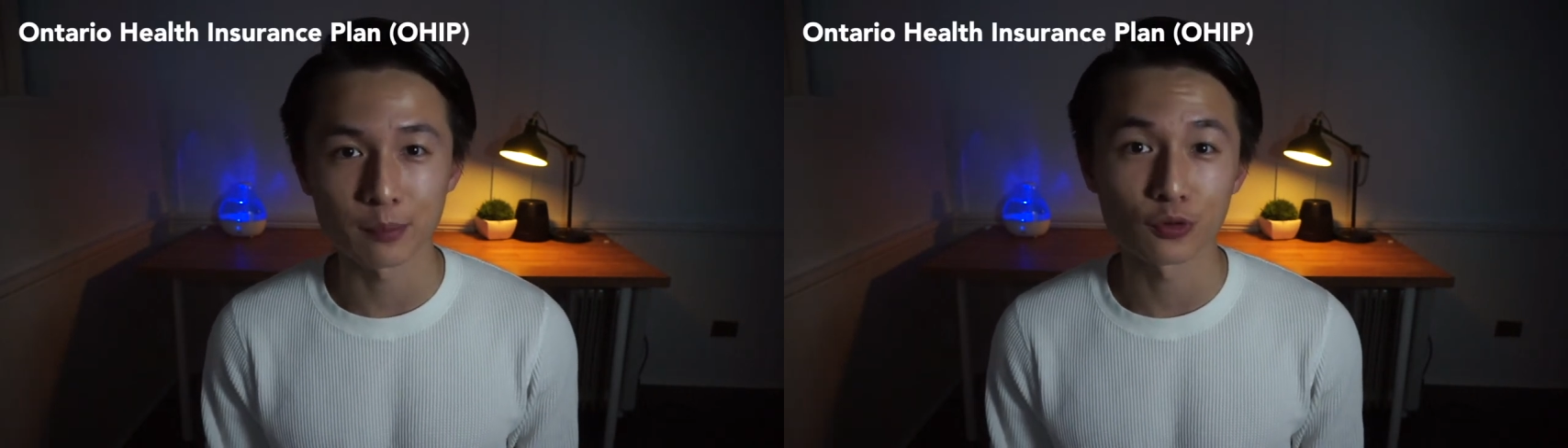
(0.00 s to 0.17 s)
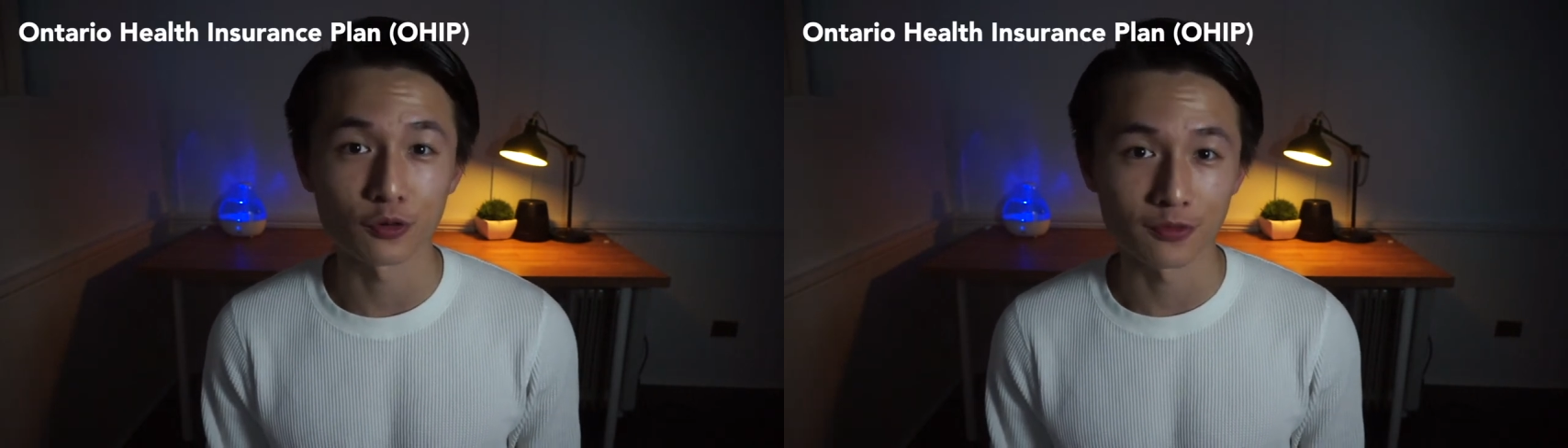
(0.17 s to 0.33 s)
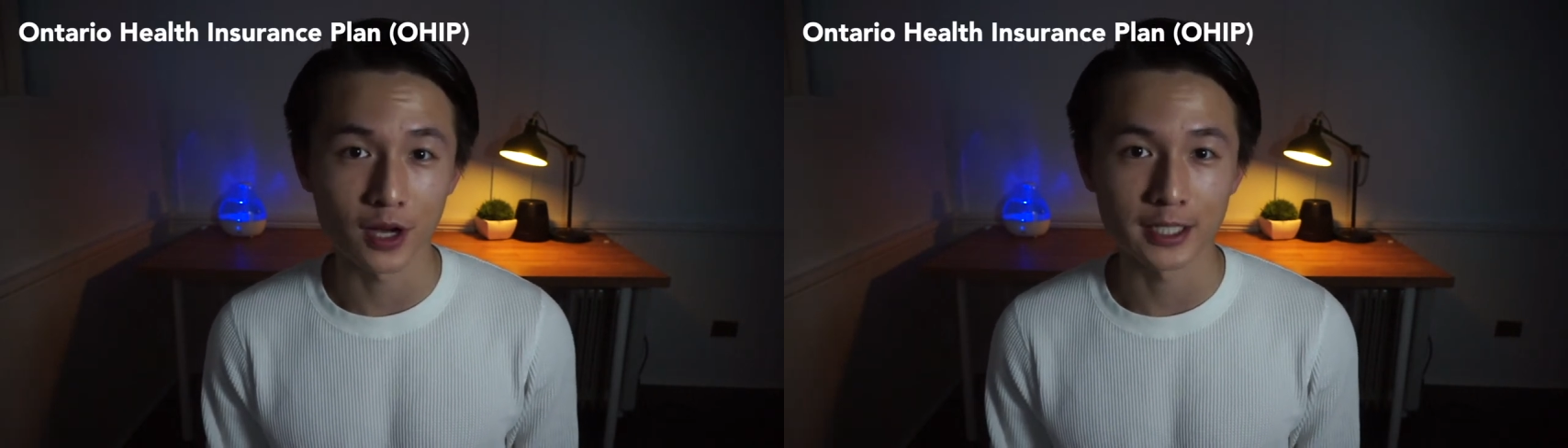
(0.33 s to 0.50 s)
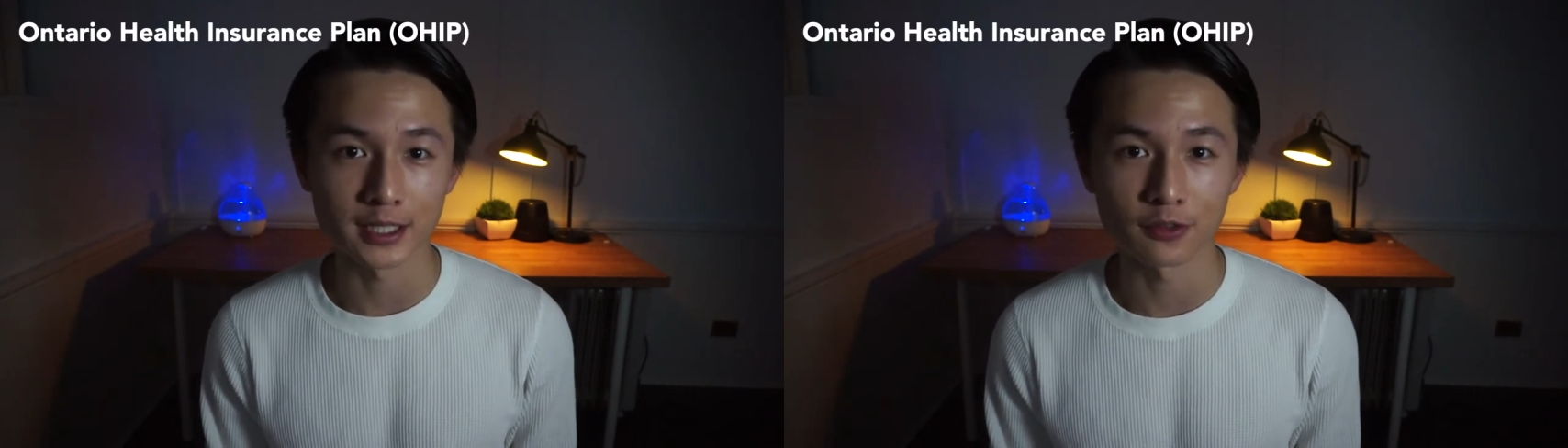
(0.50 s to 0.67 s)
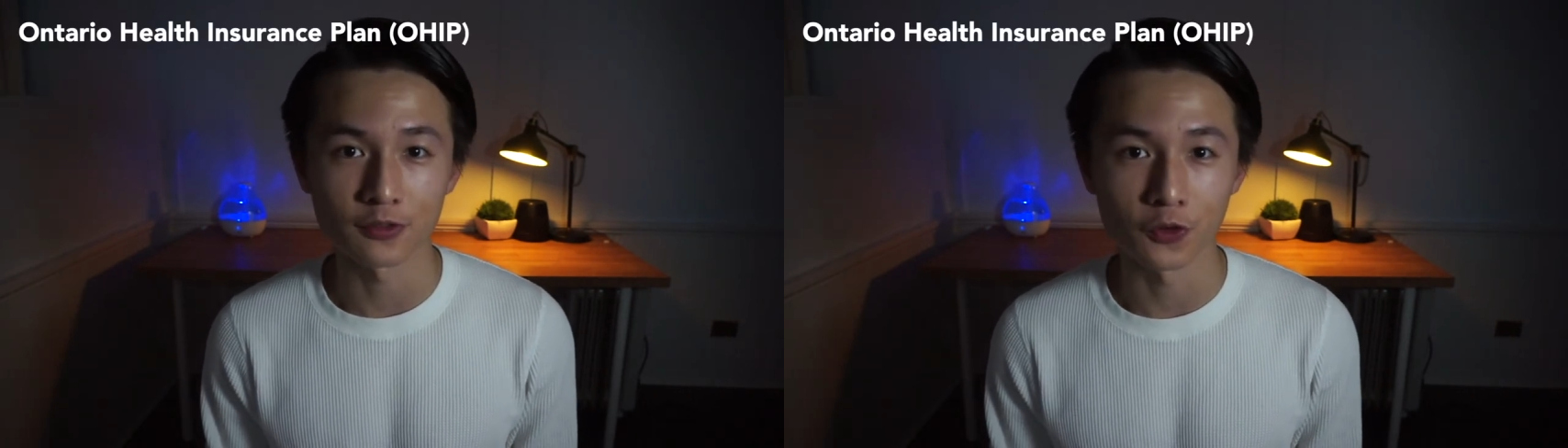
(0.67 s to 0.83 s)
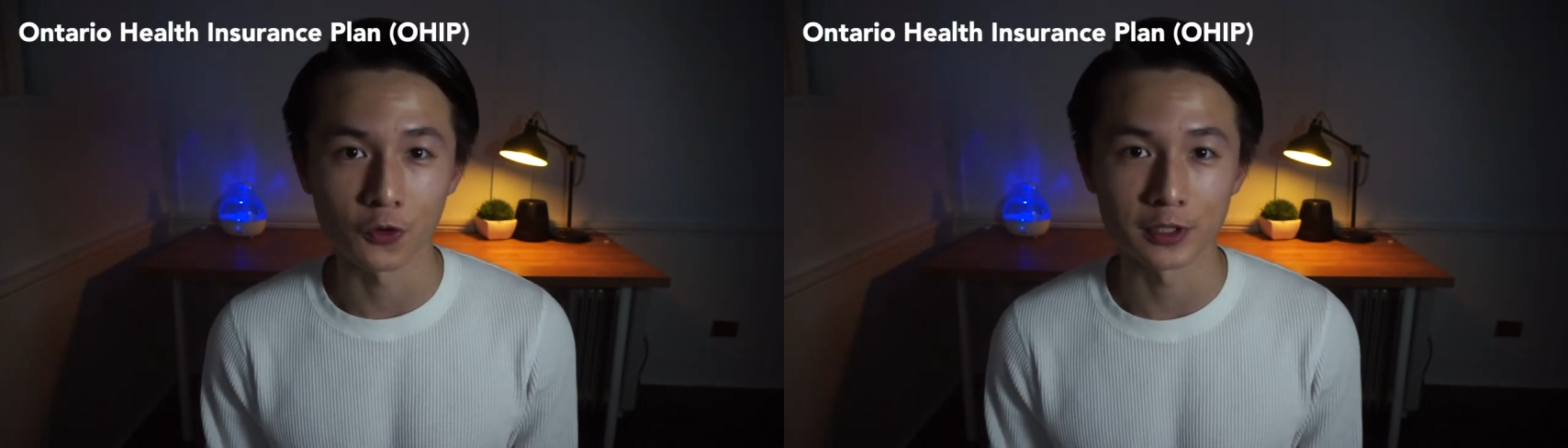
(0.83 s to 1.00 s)
provided
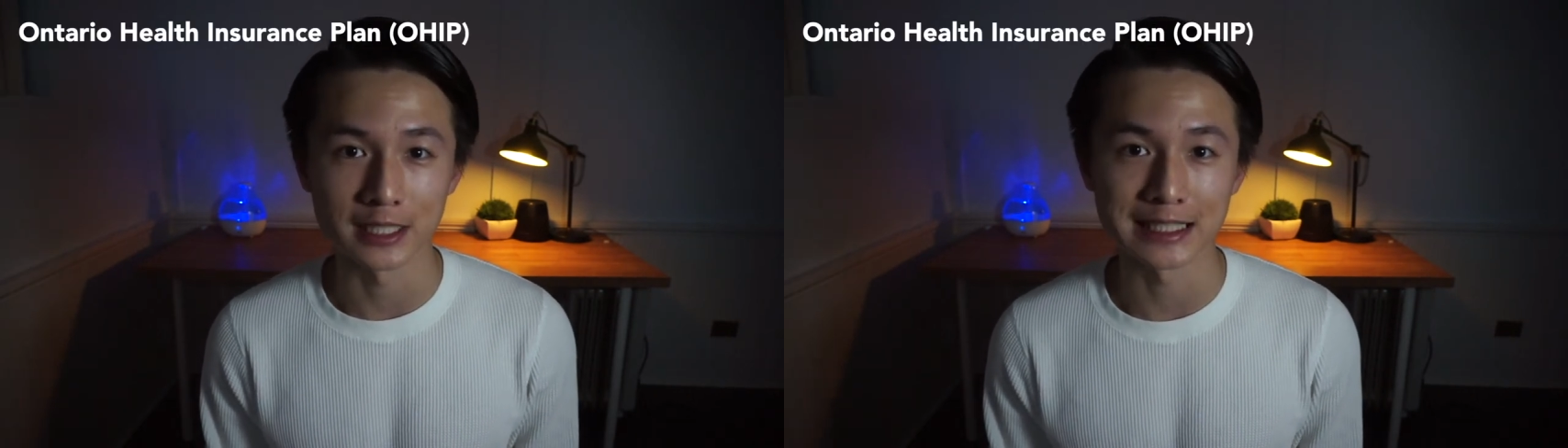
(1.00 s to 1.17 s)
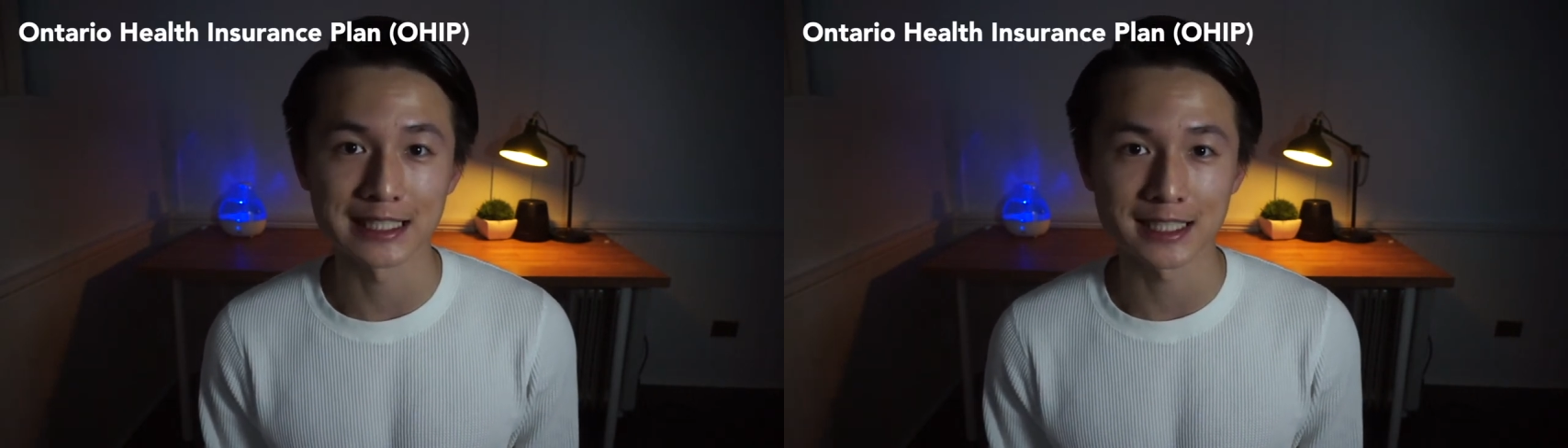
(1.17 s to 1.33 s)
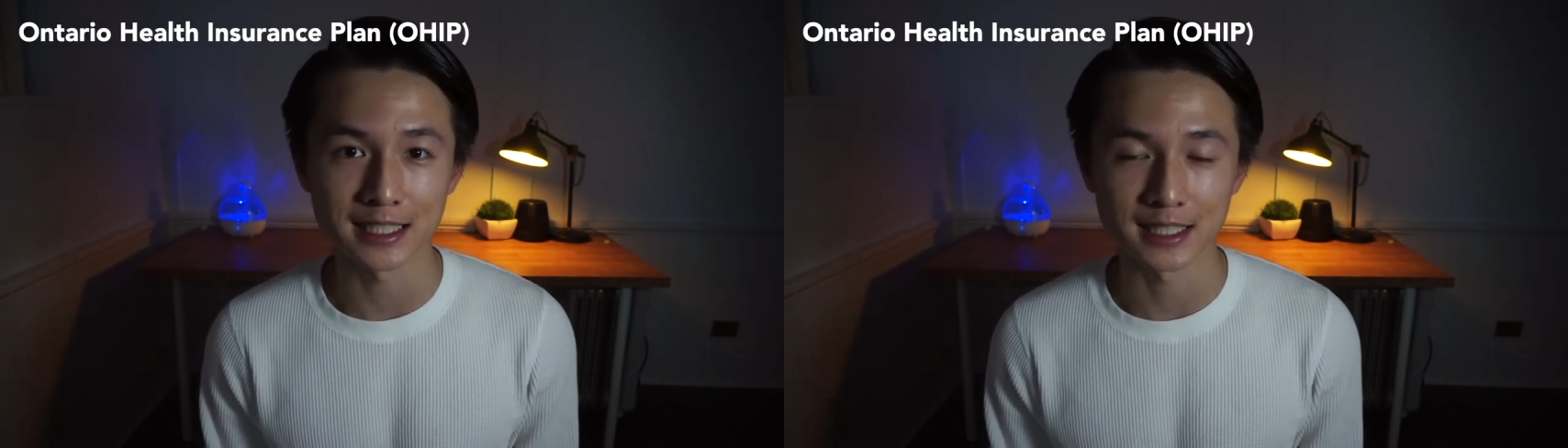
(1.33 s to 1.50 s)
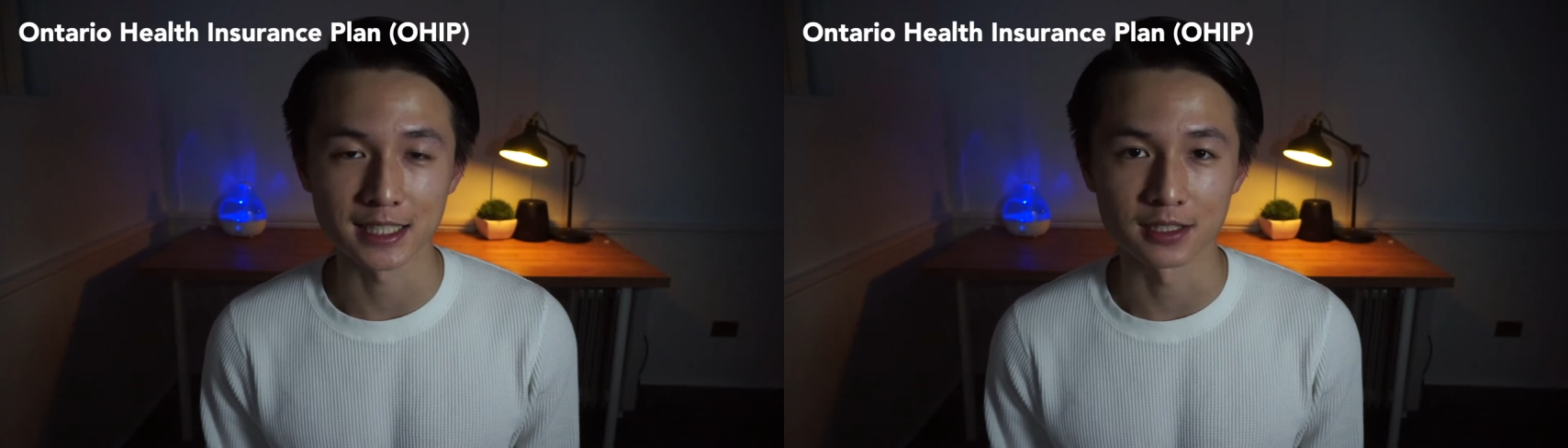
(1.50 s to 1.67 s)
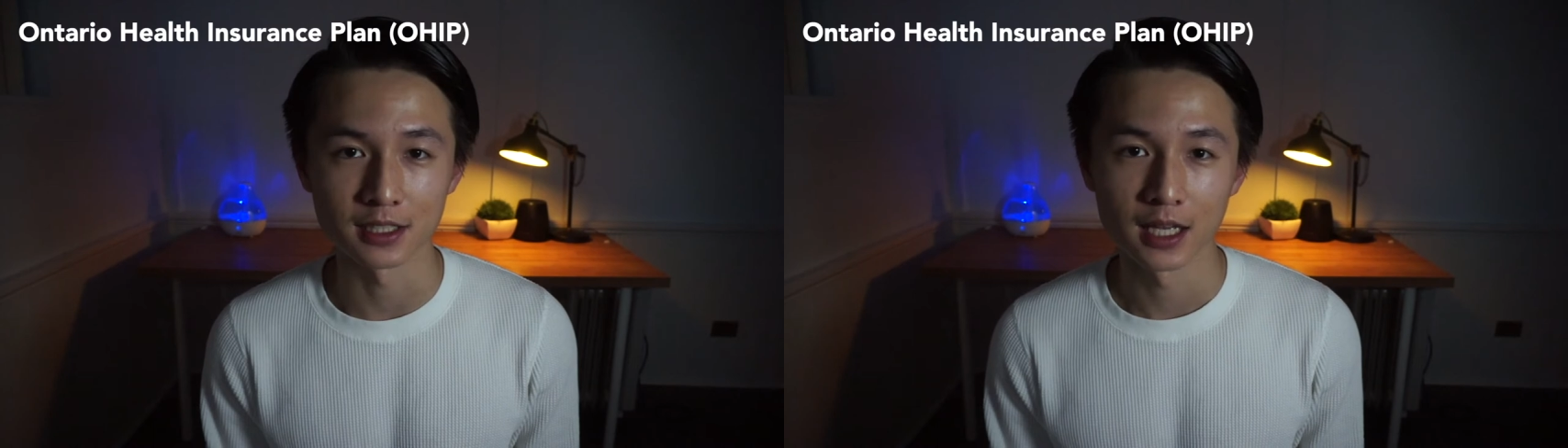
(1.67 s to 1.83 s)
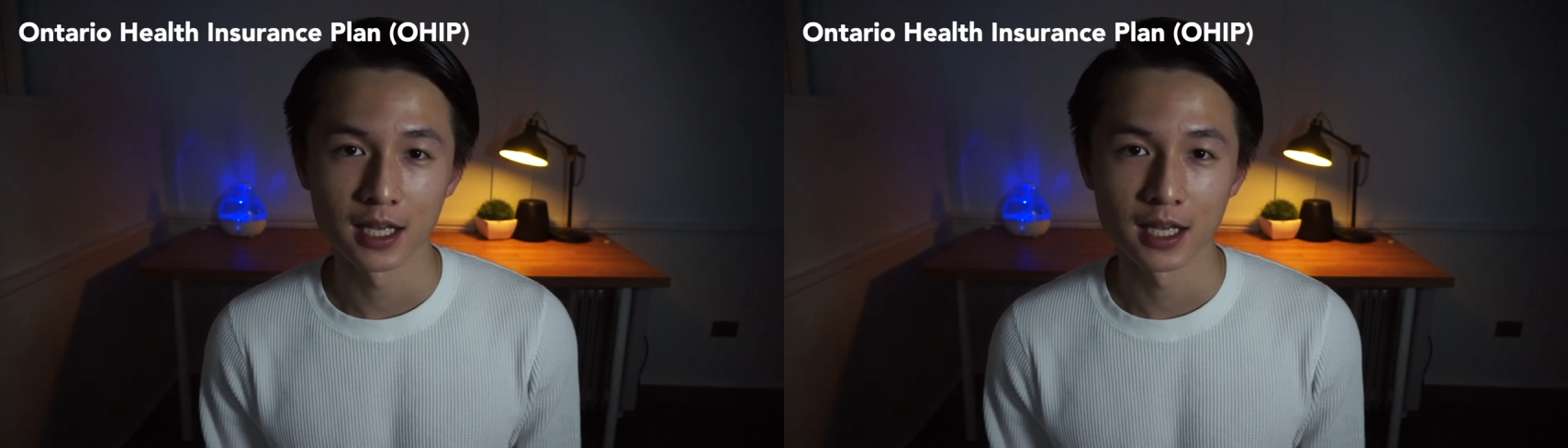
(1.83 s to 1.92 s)
for the citizen,